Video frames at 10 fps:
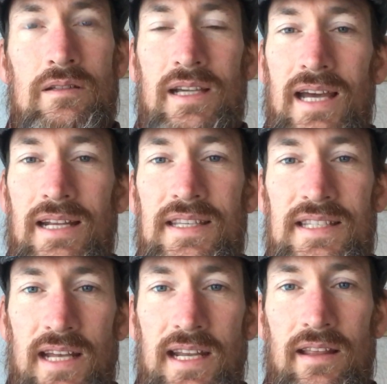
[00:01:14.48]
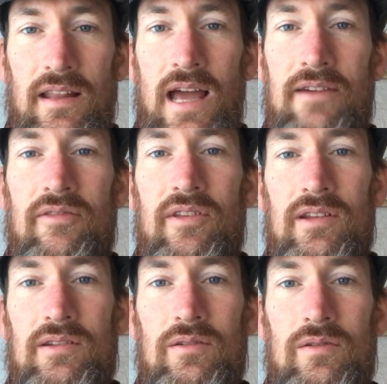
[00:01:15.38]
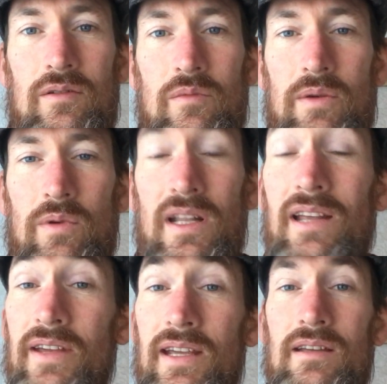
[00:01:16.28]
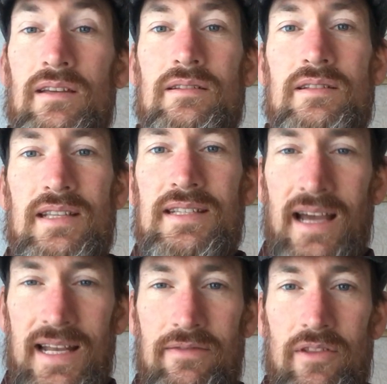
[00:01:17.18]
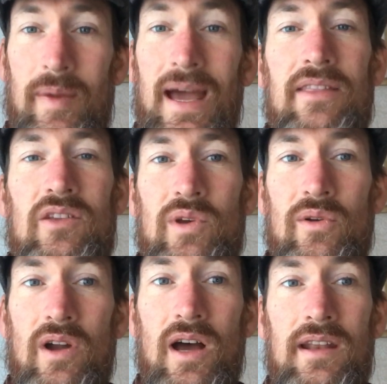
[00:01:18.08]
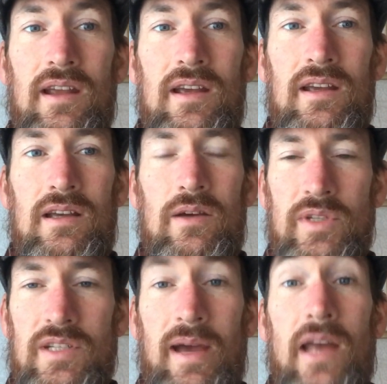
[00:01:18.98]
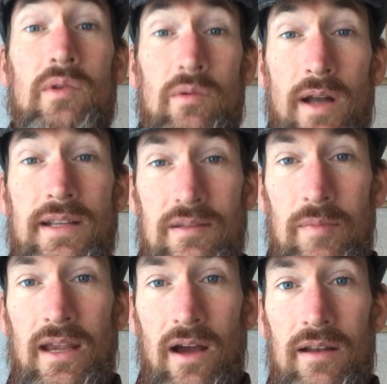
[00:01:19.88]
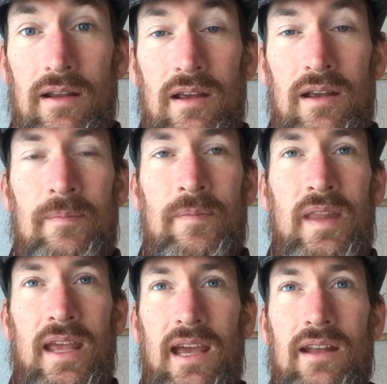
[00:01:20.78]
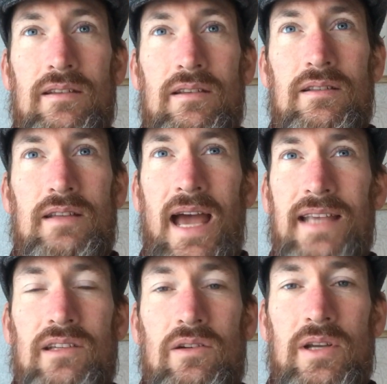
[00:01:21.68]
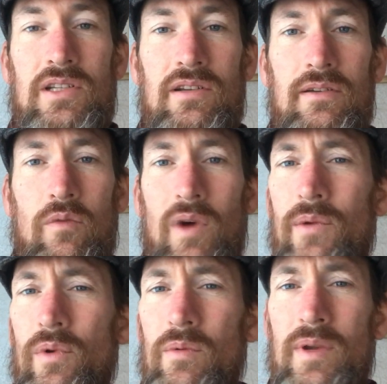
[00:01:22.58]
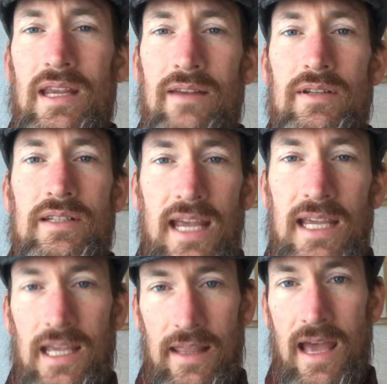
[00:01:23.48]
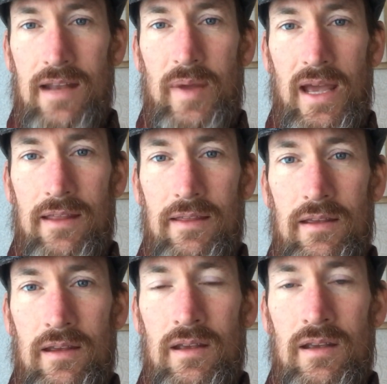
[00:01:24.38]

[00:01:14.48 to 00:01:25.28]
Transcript: to kind of study the life that we were living, to decide if the path that we were on was the path we wanted to be on, and to ask the question of why were we even taking that path.